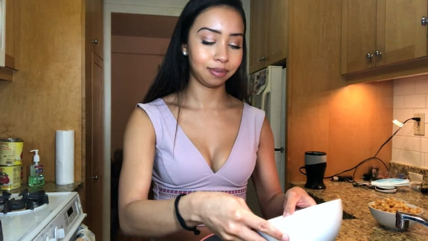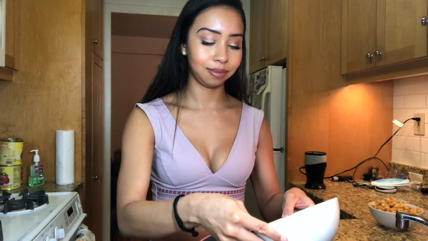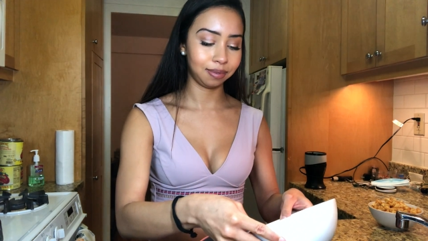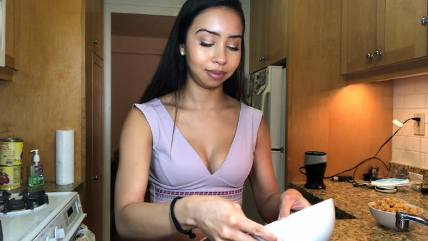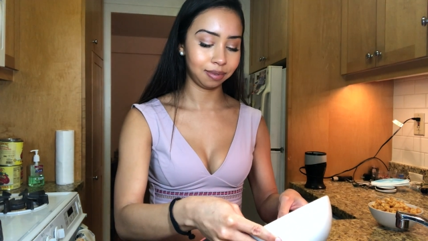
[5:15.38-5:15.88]

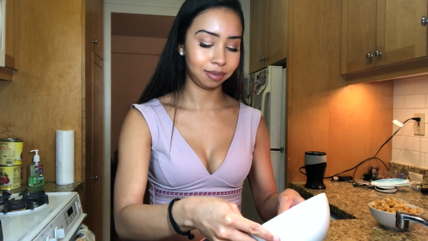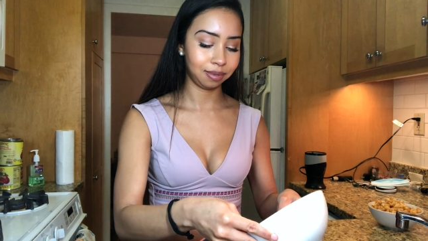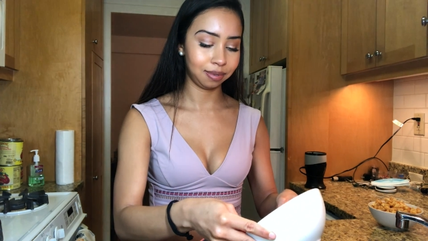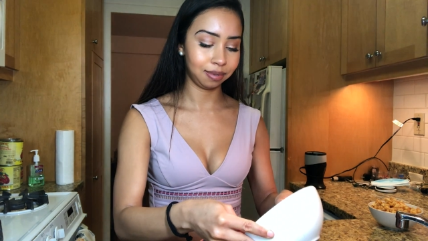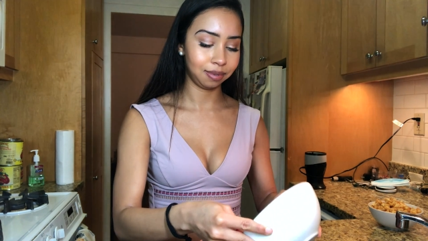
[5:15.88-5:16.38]

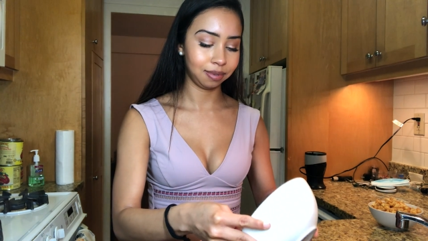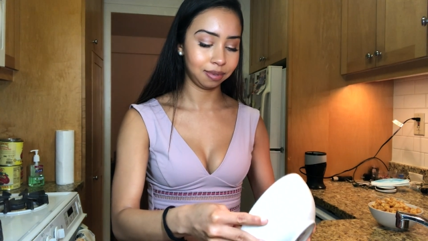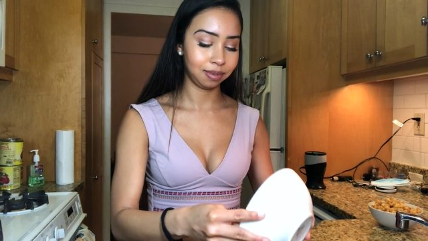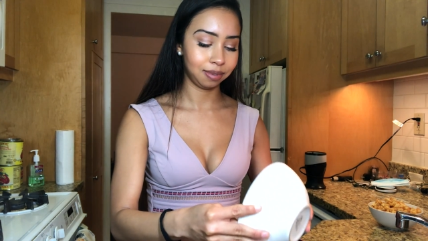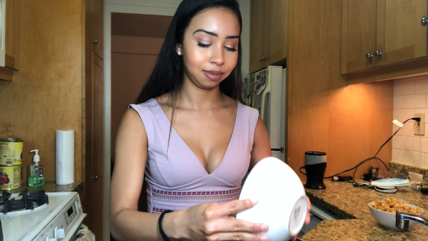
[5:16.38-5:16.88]

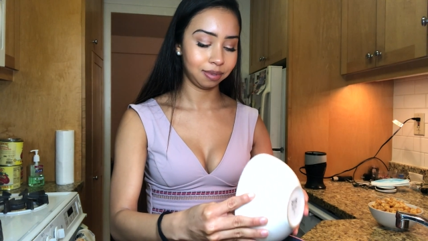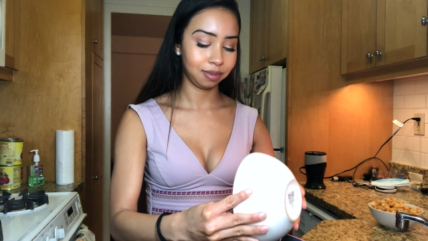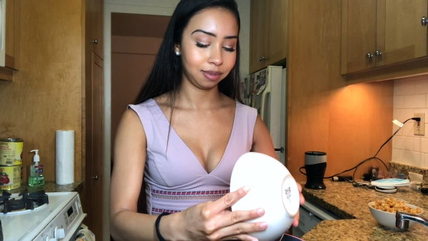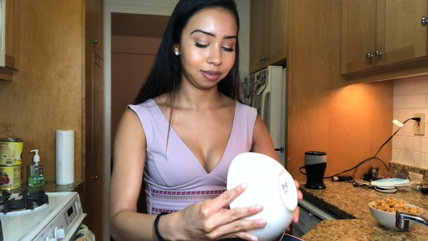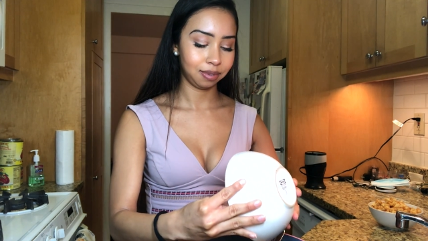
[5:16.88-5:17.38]

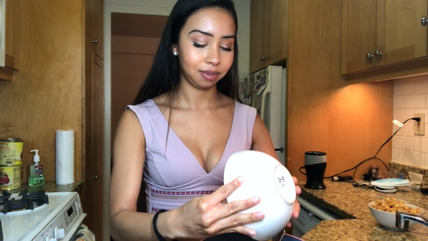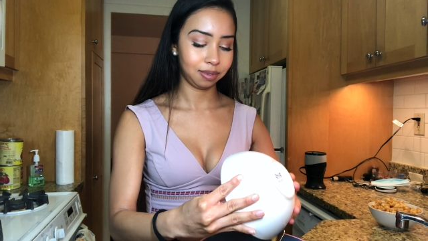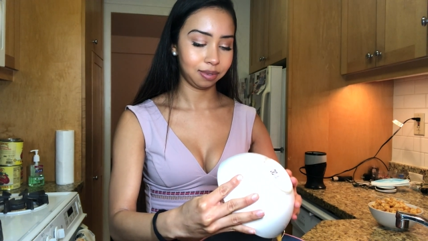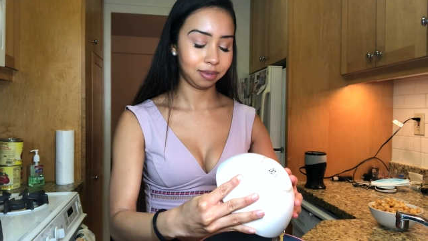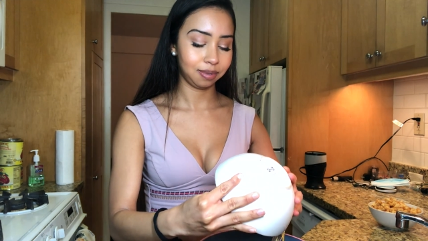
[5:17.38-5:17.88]

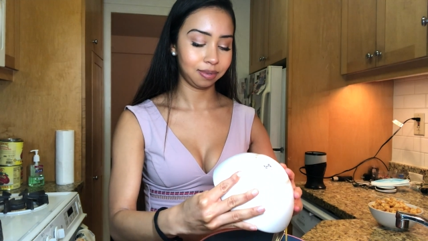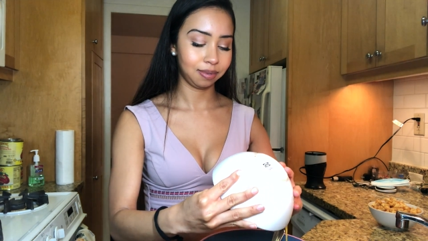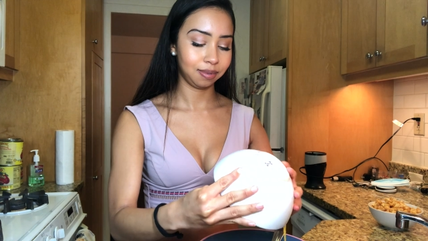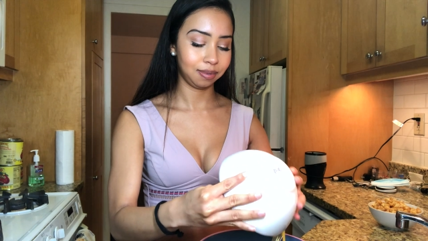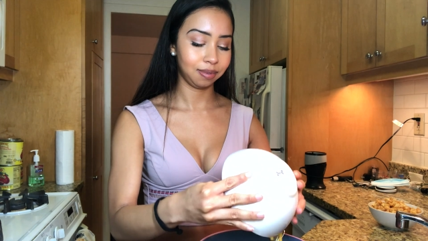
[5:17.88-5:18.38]

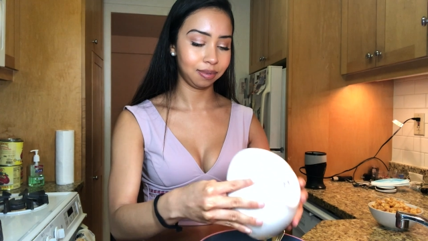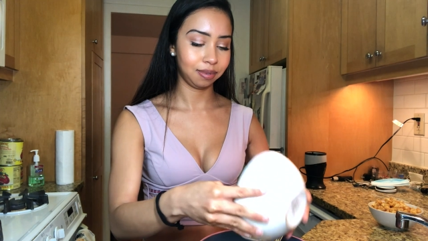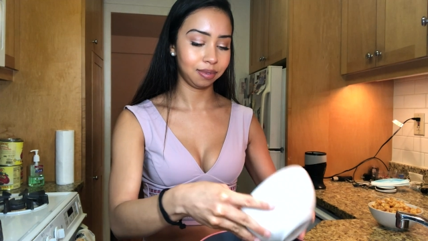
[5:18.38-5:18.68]
Nobody speaks.